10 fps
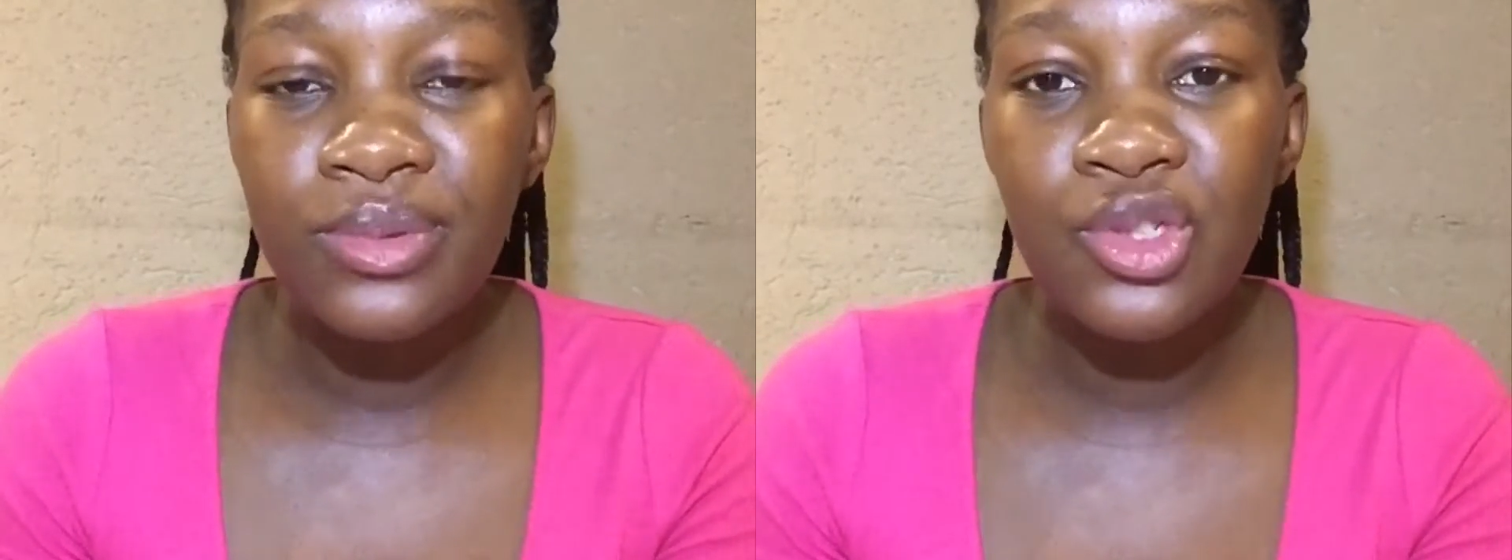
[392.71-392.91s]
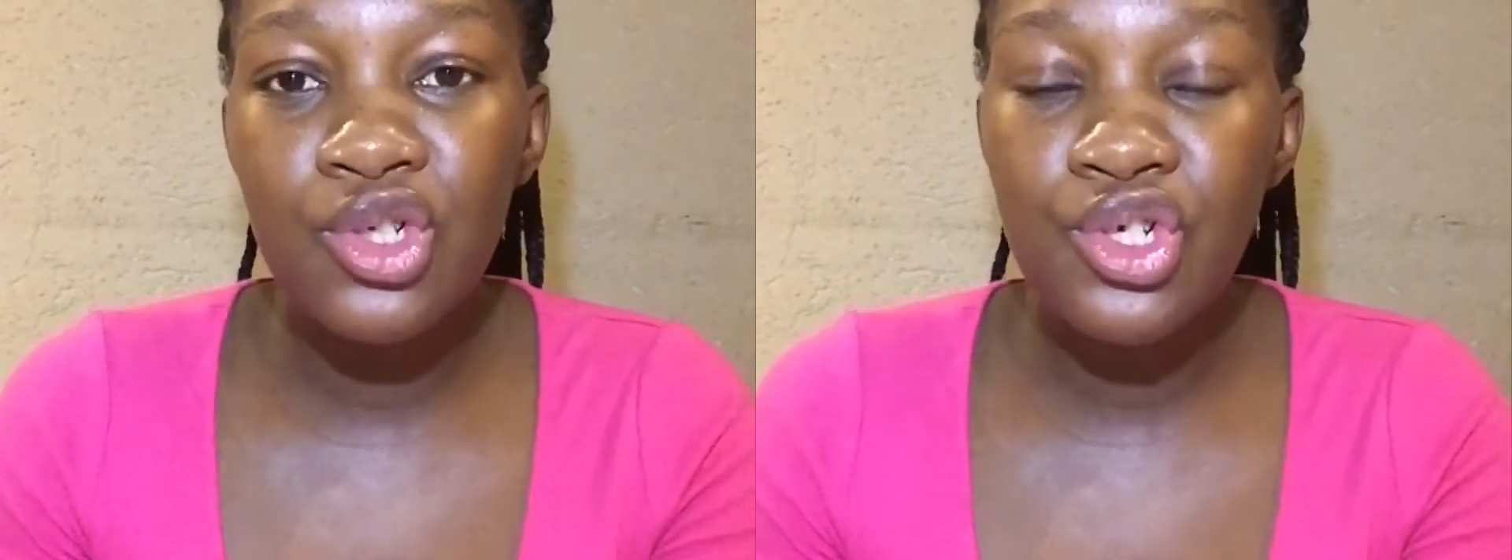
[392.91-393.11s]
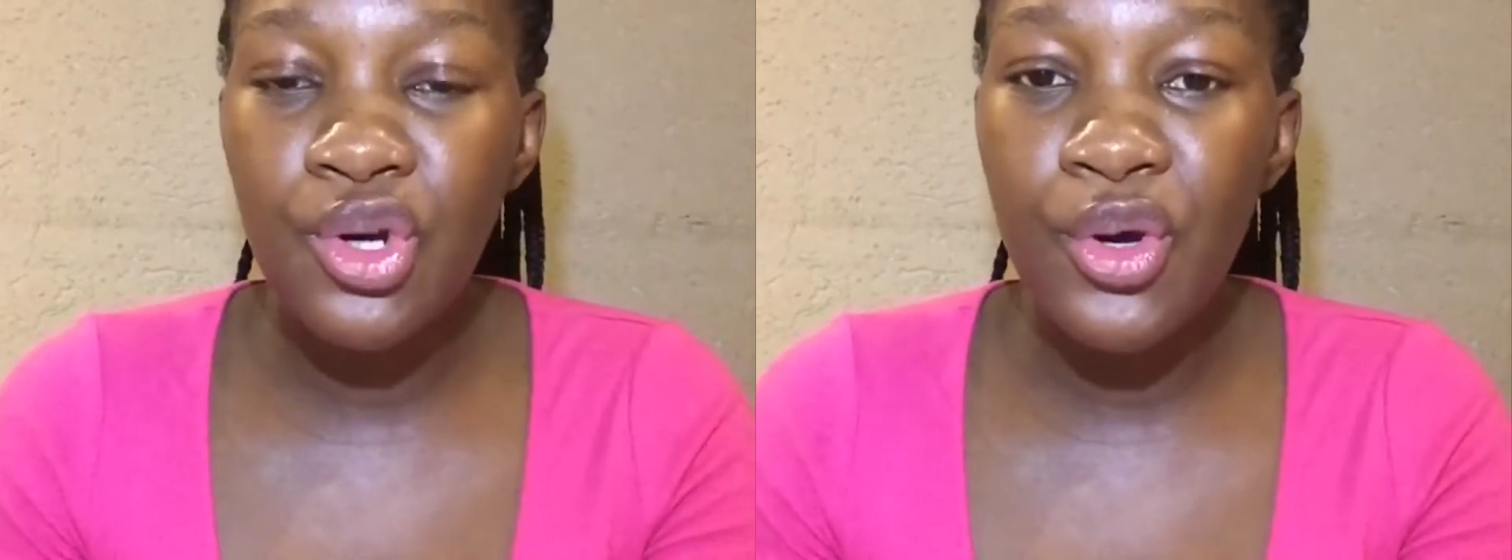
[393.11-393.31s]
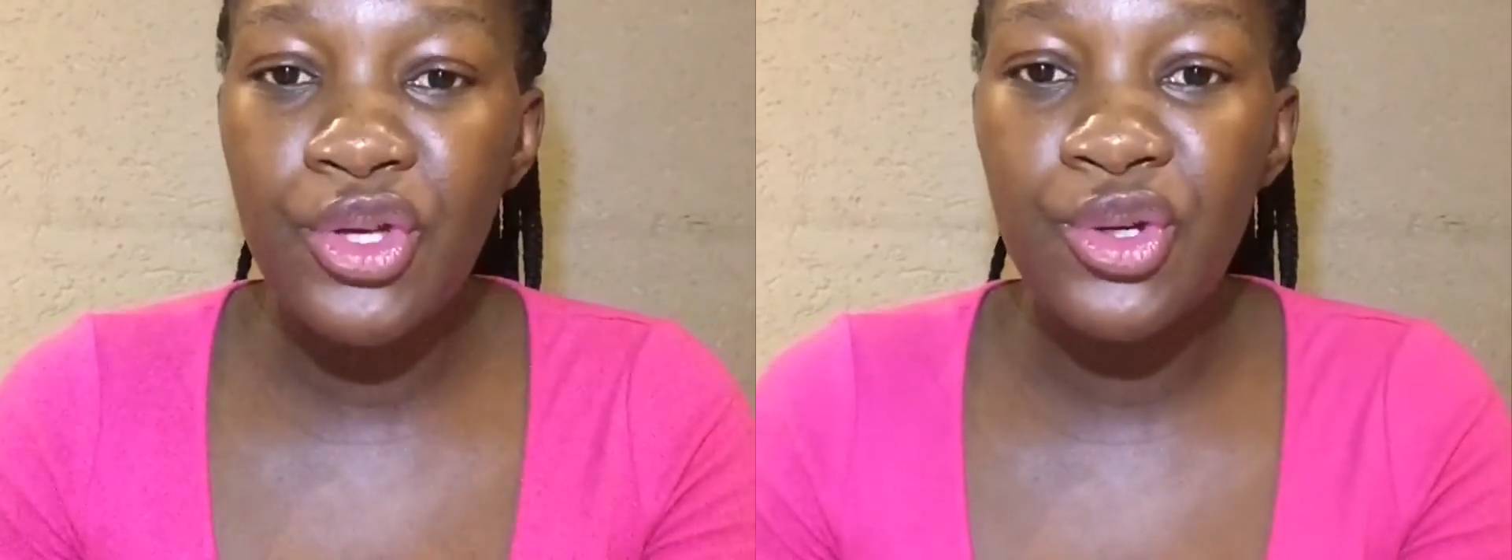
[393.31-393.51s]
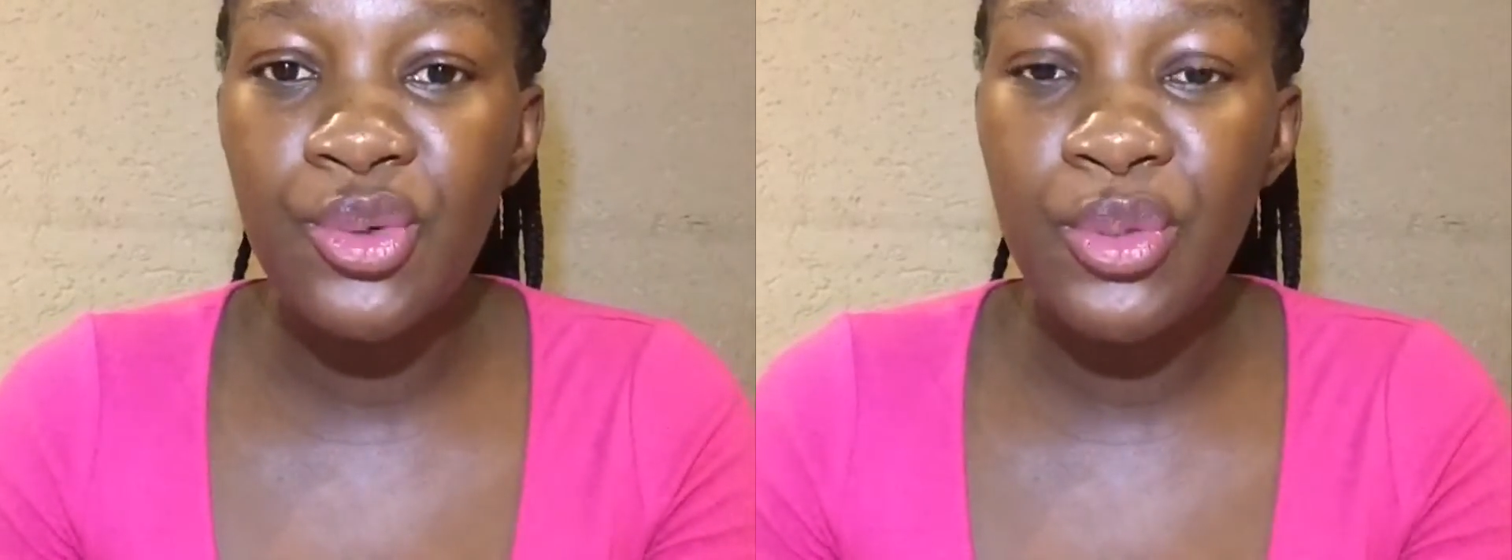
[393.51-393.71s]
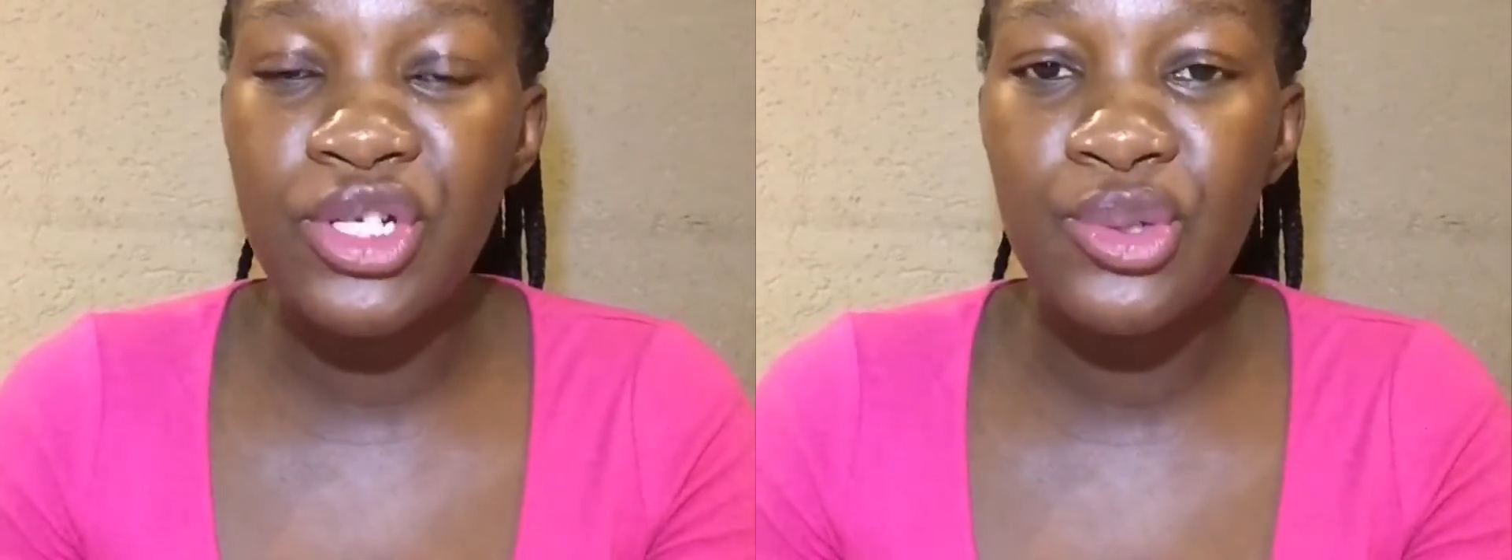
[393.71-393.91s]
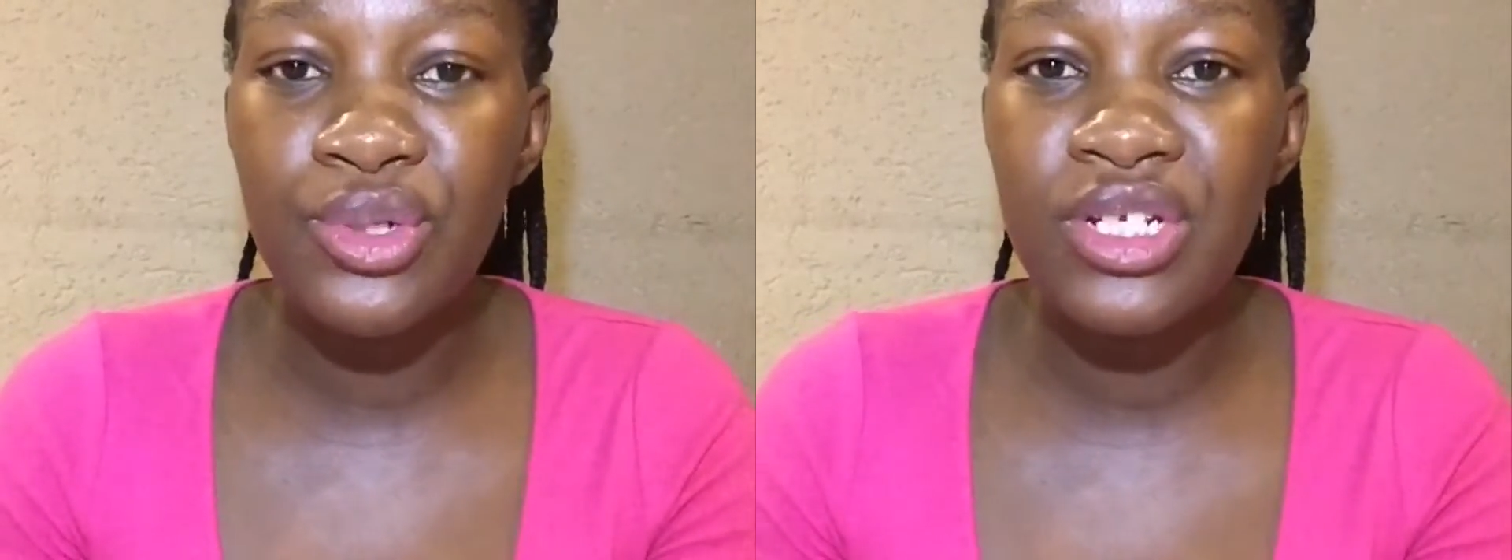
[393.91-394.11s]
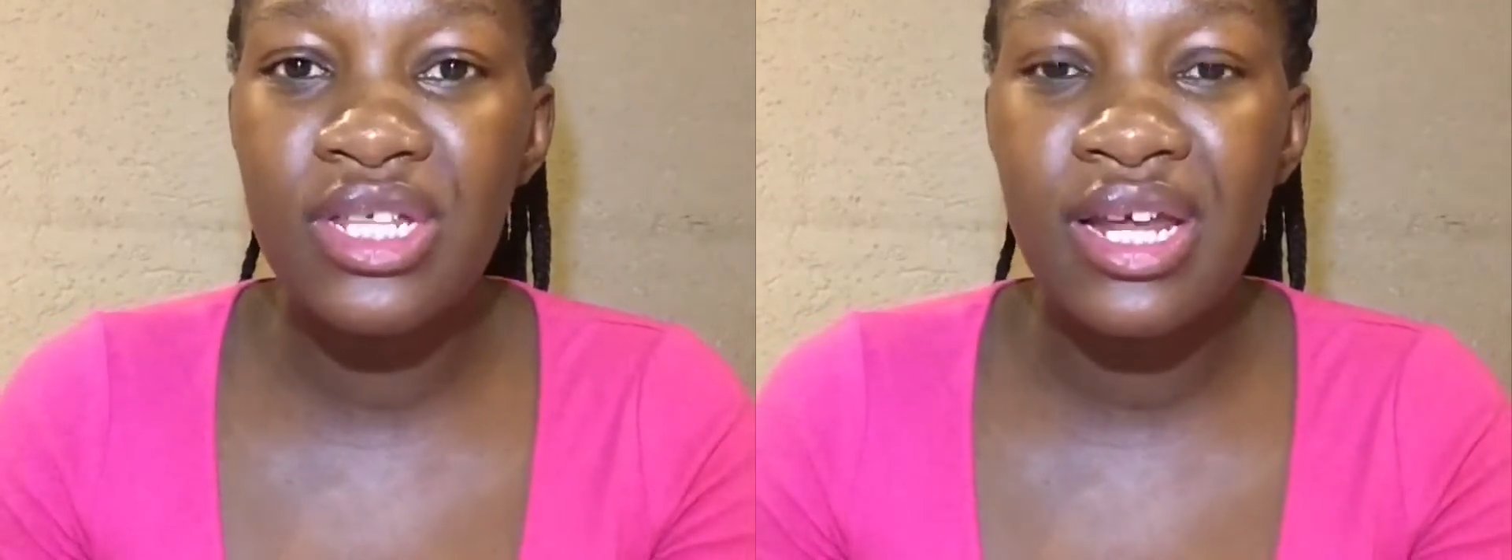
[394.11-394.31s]
to show you which
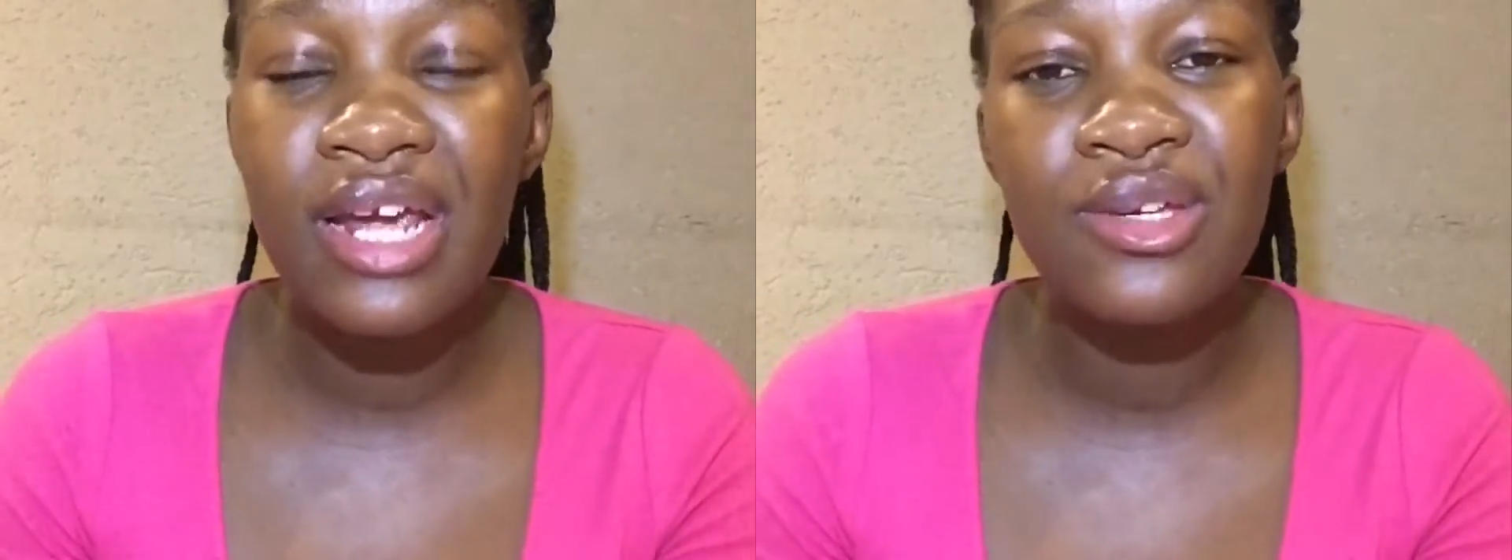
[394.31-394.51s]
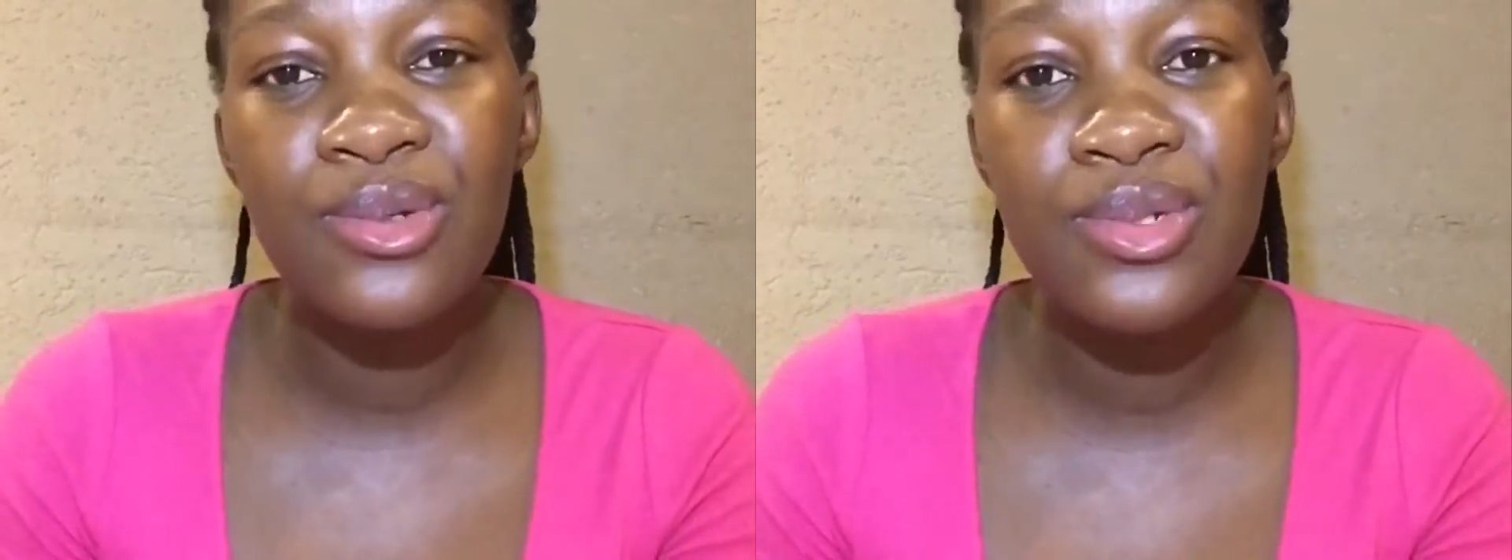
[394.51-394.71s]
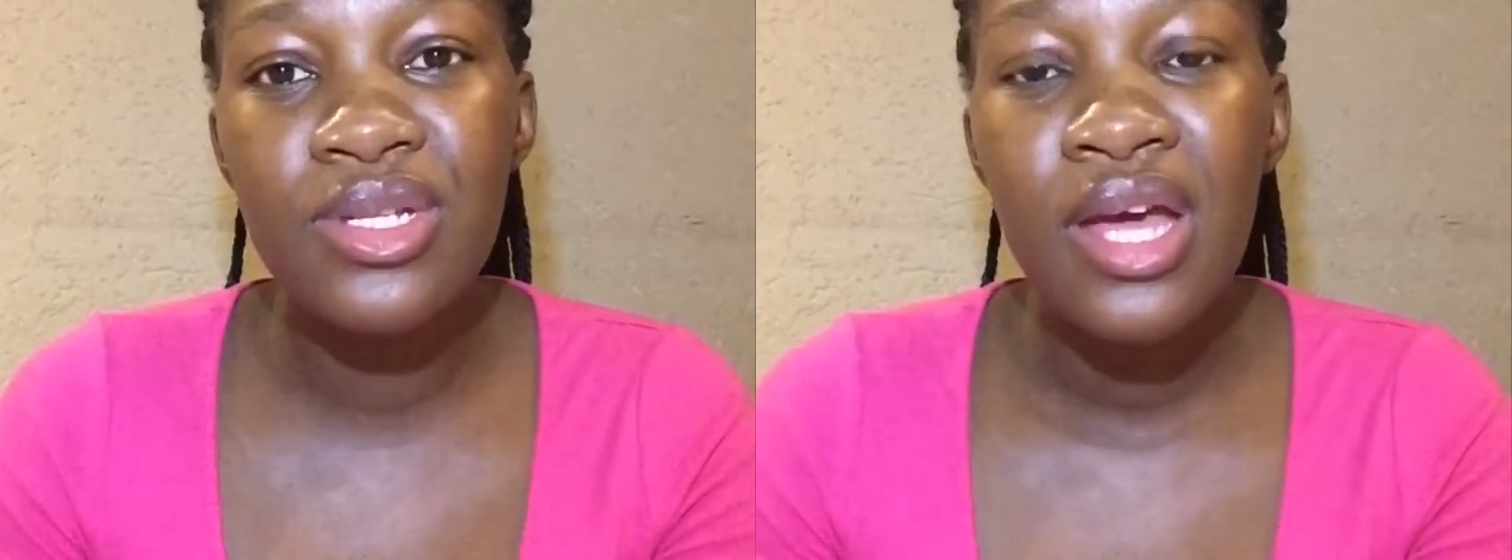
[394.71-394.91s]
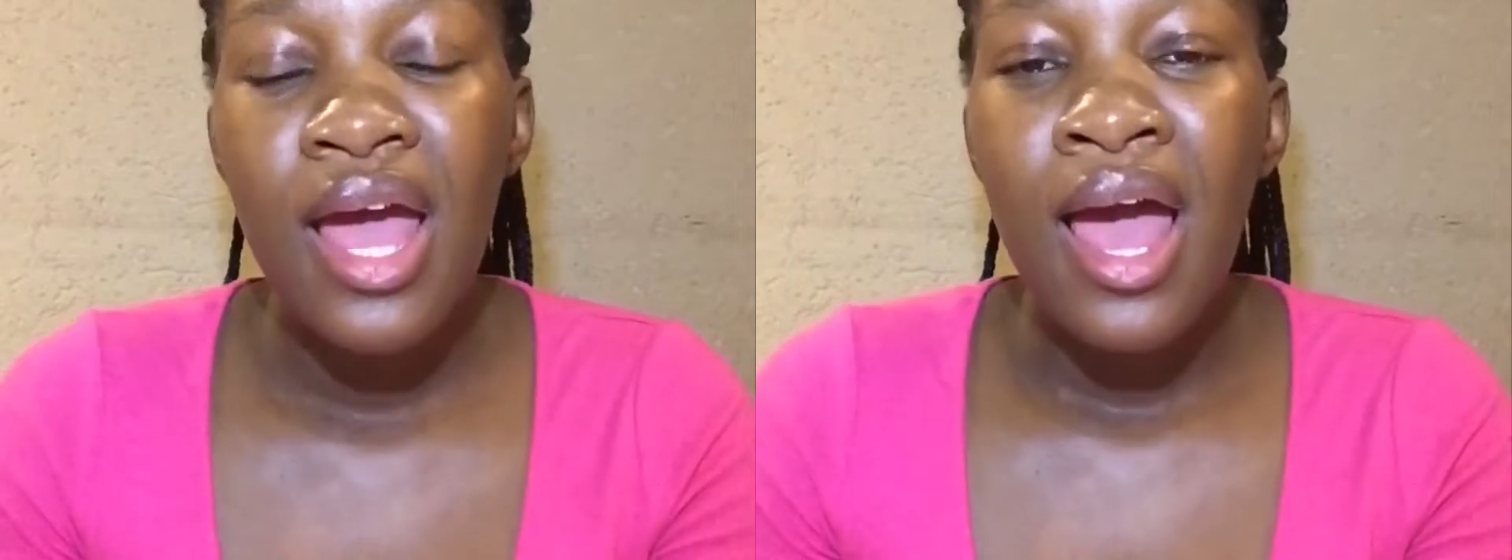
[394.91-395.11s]
hoodie that I use.